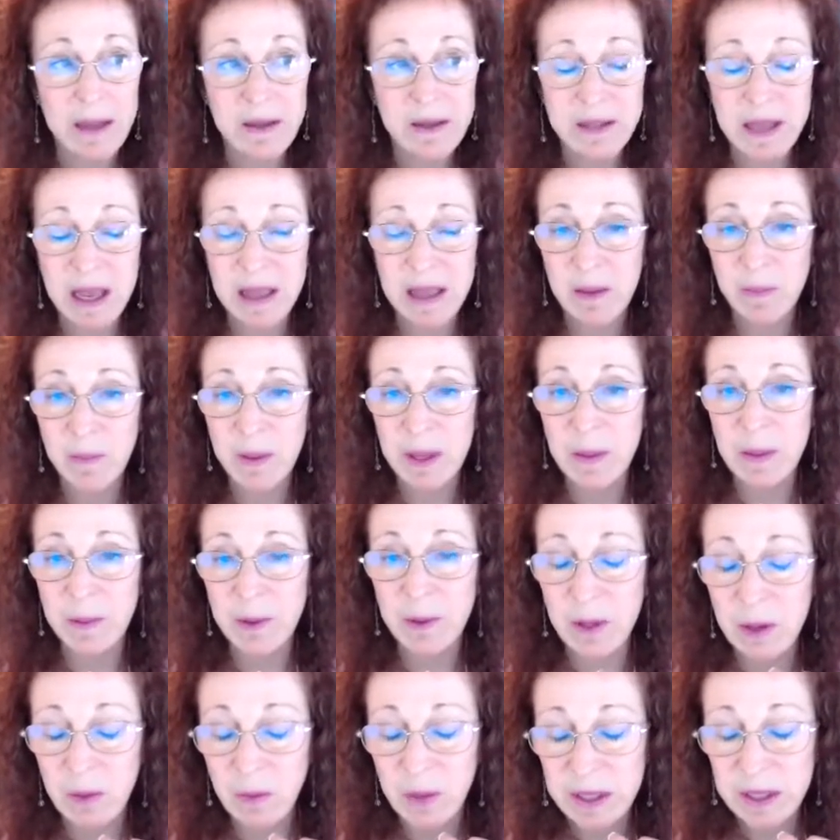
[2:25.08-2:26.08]
say the people
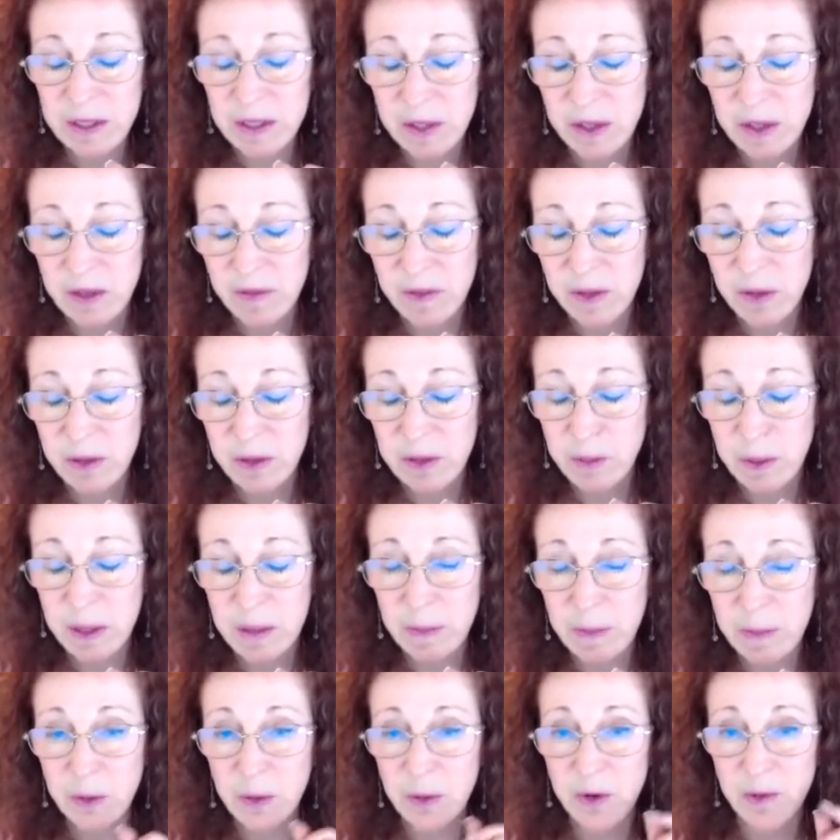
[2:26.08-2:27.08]
that we serve are those
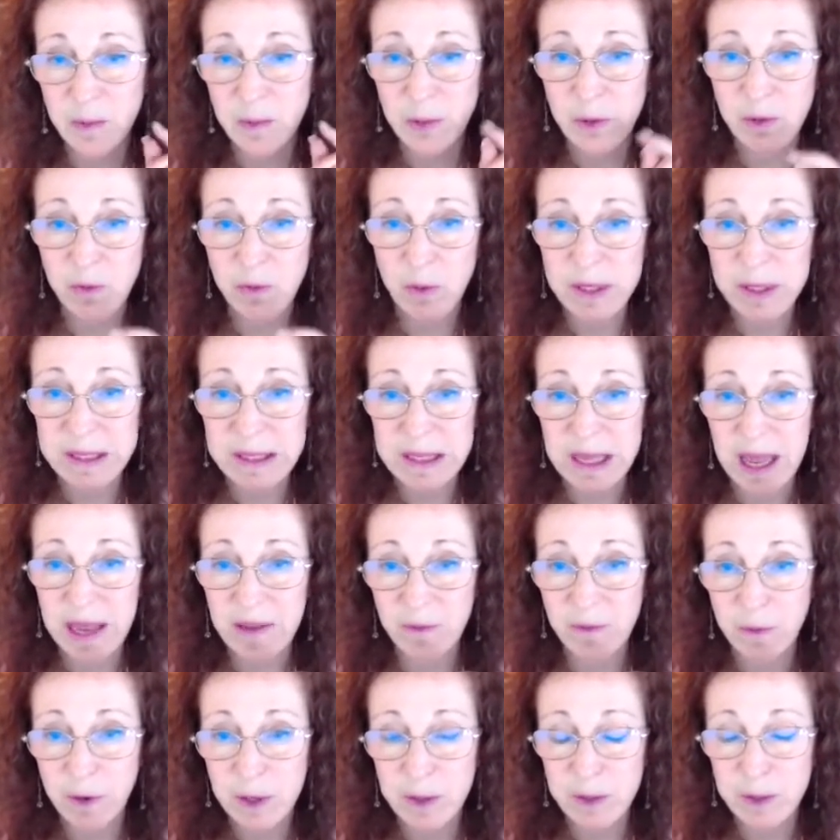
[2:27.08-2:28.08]
people who improve one's
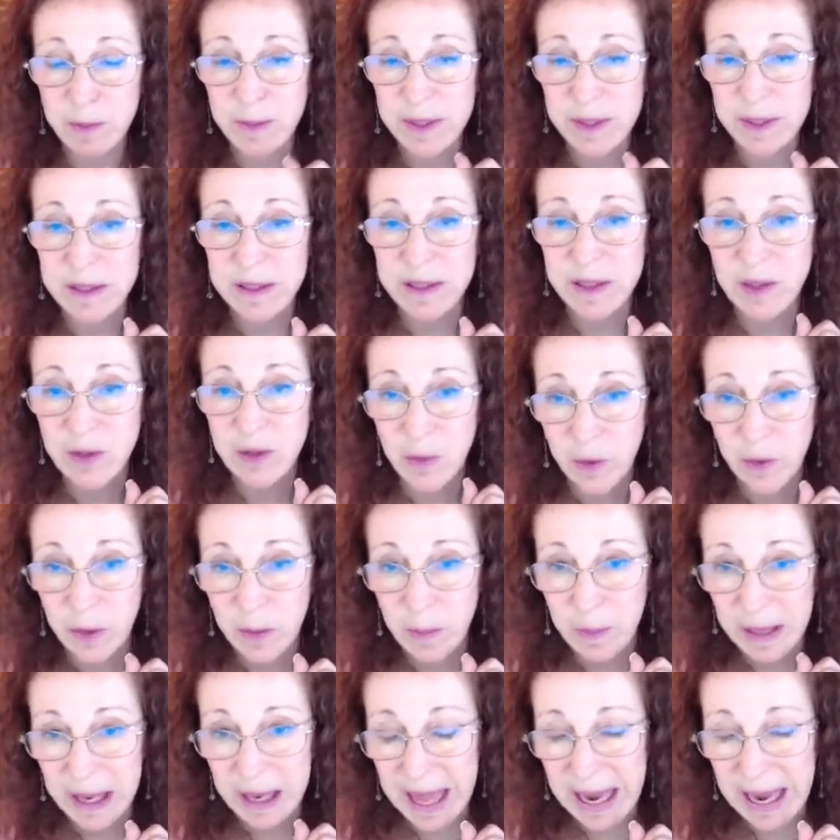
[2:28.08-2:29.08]
life, one's business, or the
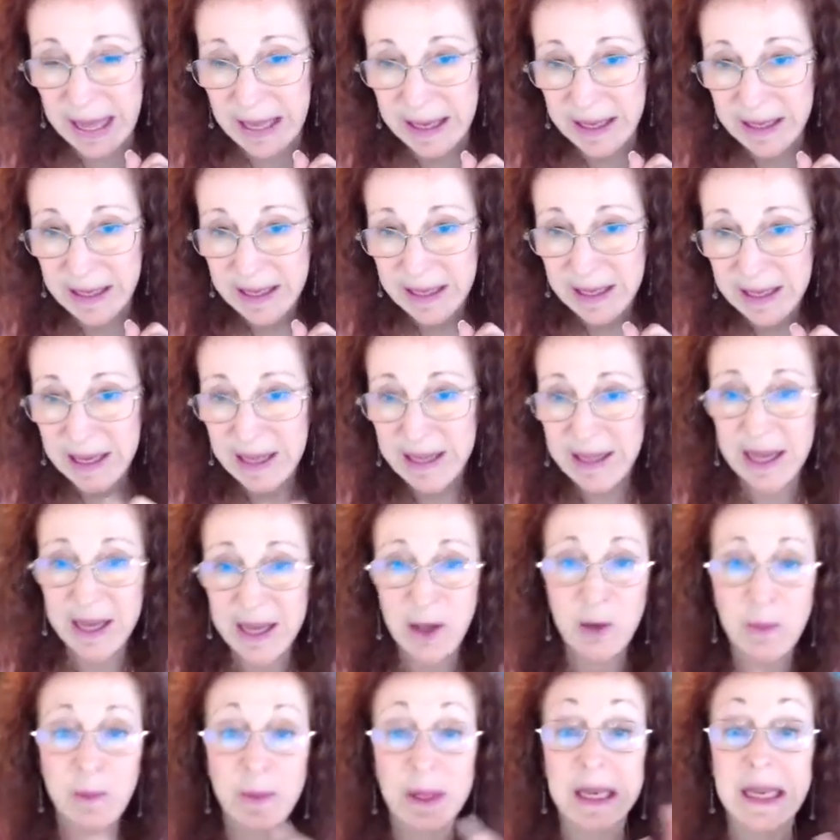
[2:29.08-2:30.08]
planet. And that
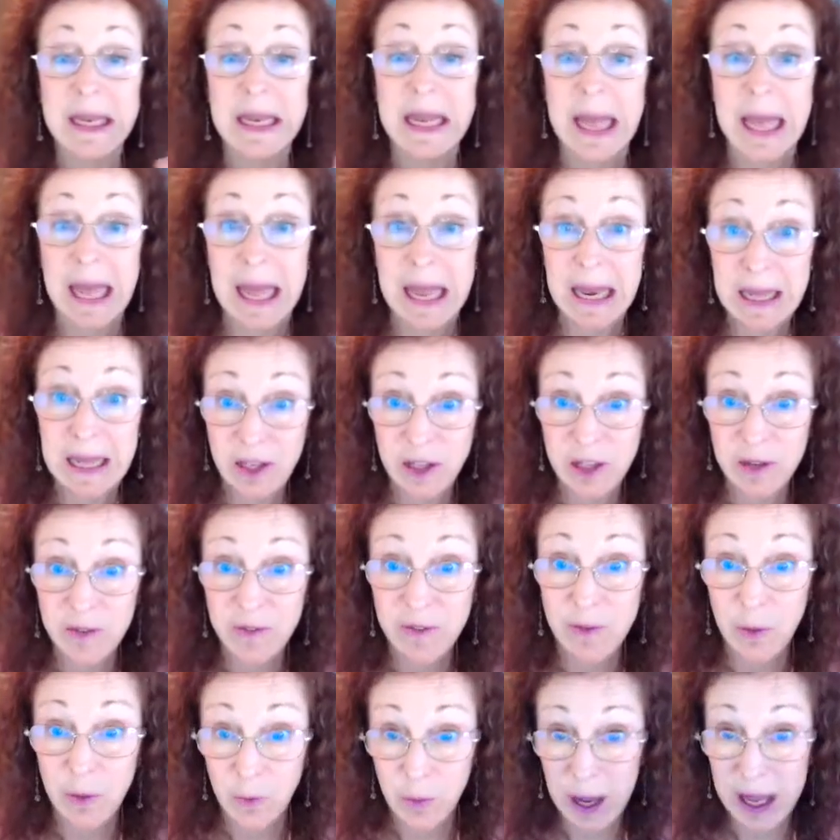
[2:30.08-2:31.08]
could be in any
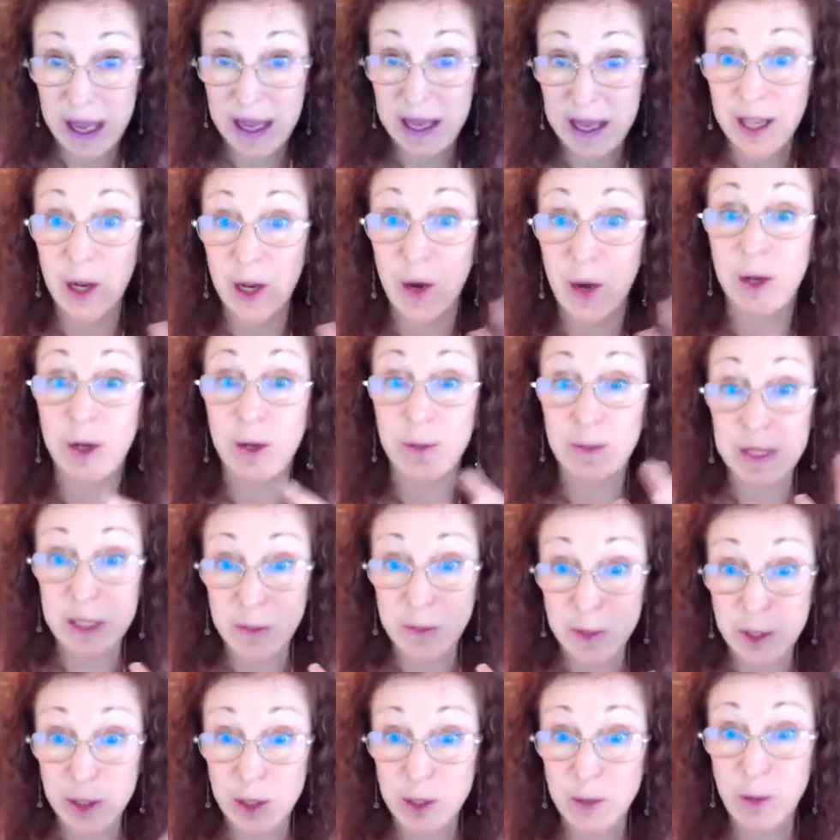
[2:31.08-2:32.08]
different way. You know, it could be
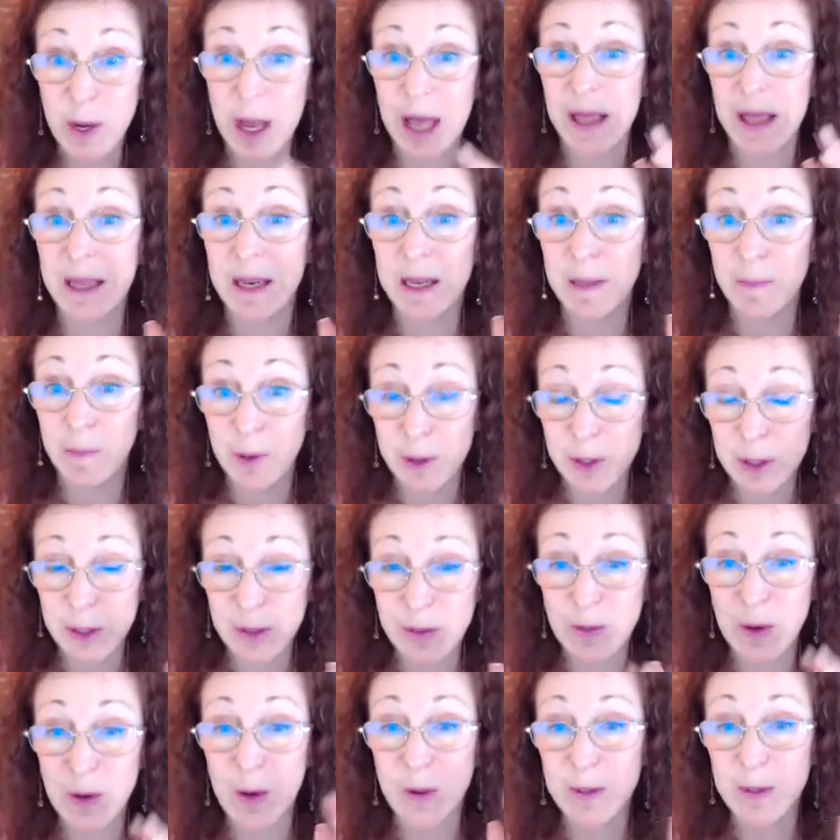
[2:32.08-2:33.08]
spirituality, personal
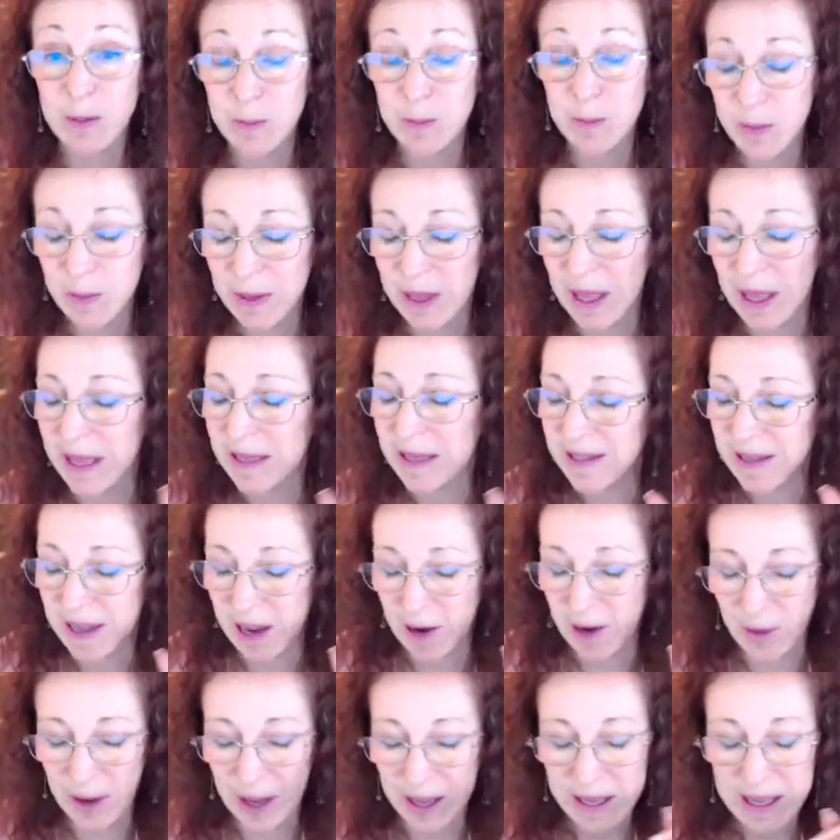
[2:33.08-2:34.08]
growth,
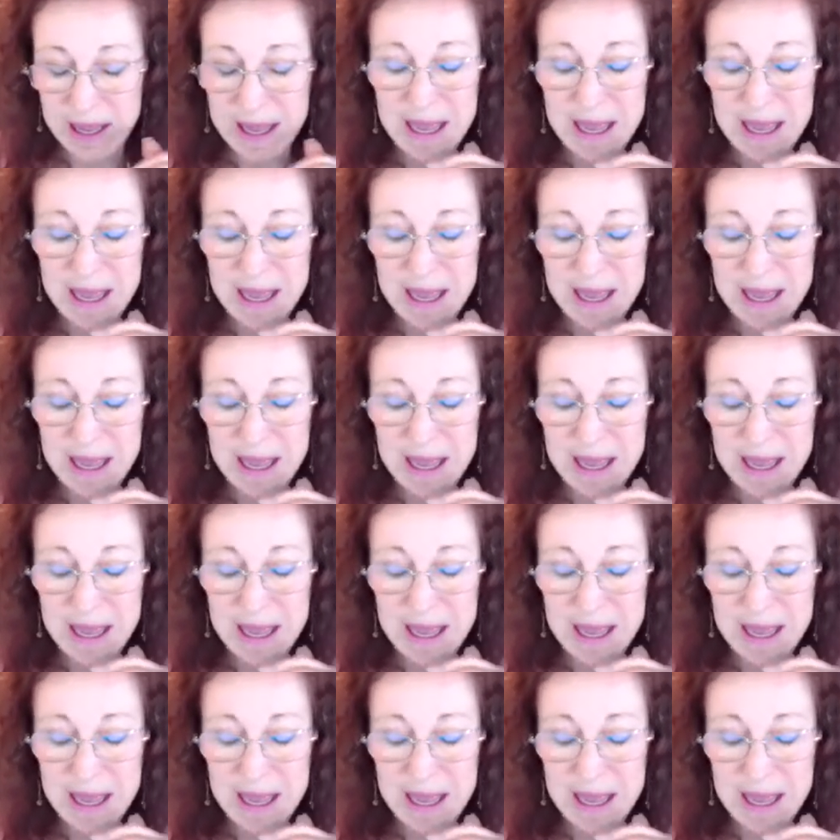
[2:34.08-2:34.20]
etc.